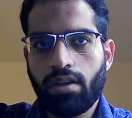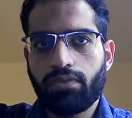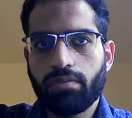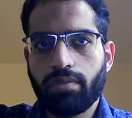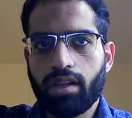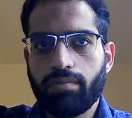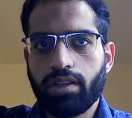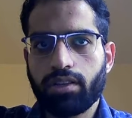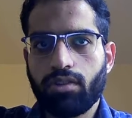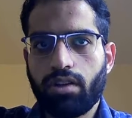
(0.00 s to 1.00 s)
from helping
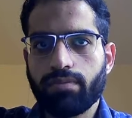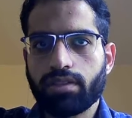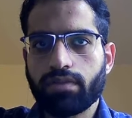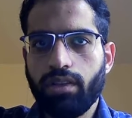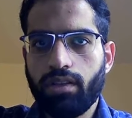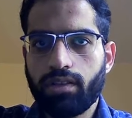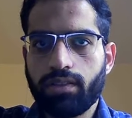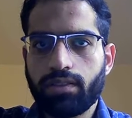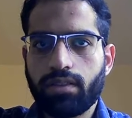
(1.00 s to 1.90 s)
autonomous vehicles